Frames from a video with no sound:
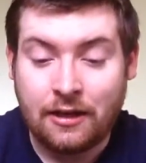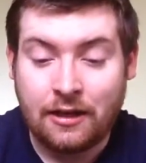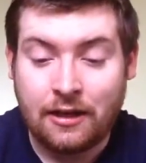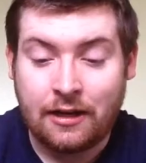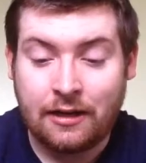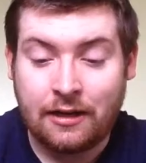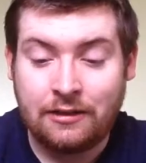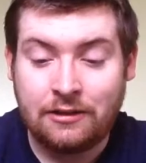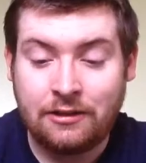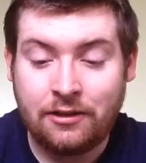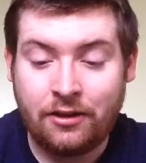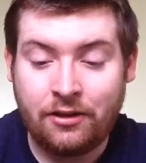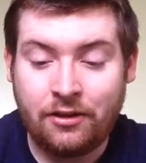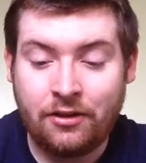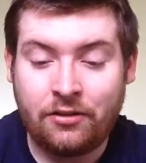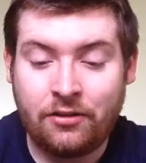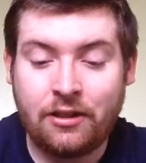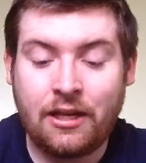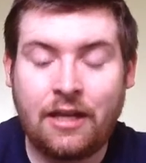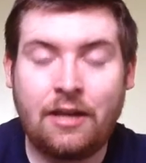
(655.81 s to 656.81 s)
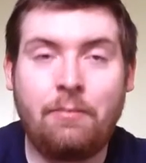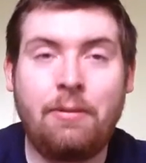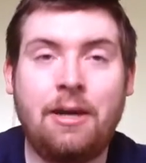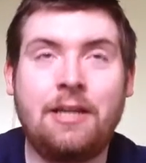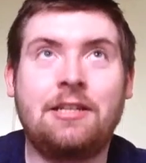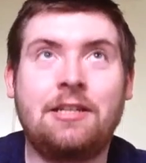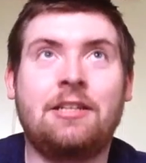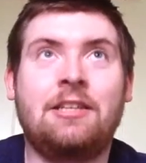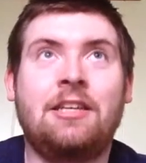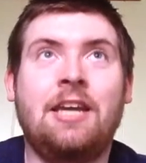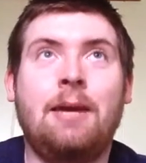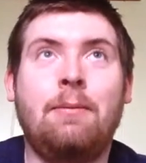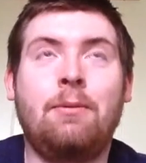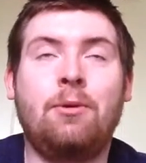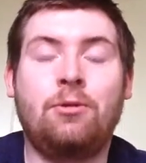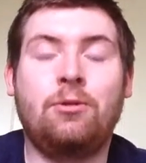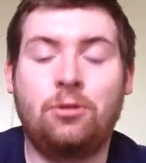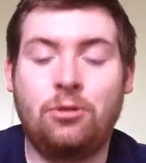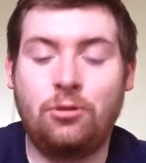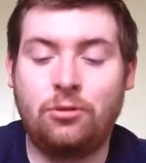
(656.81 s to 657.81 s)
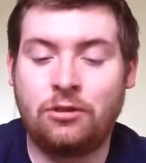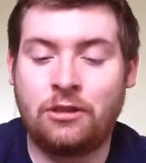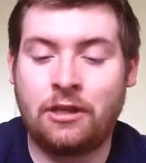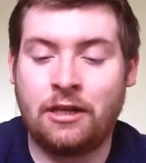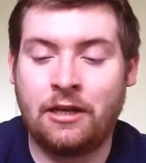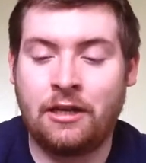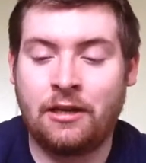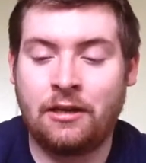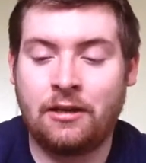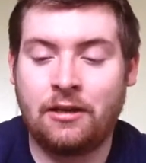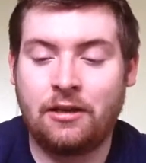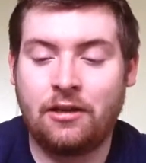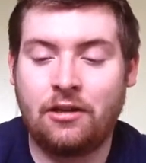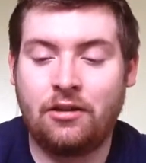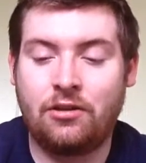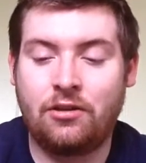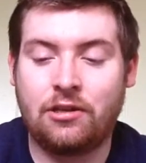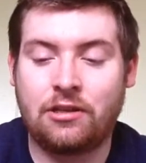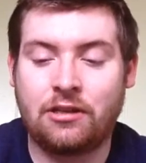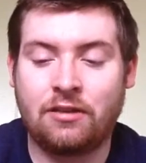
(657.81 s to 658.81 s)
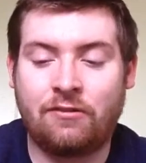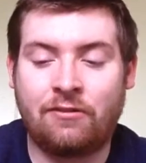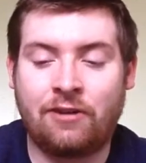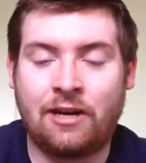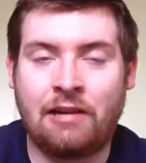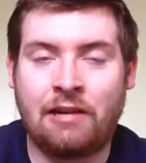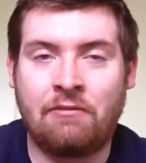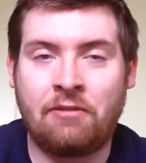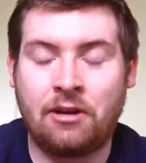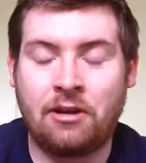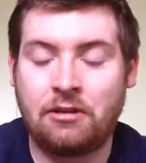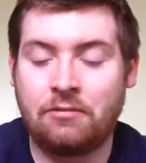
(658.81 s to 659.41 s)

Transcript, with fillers: I saw their they had a match at Taboo Tuesday in 2005.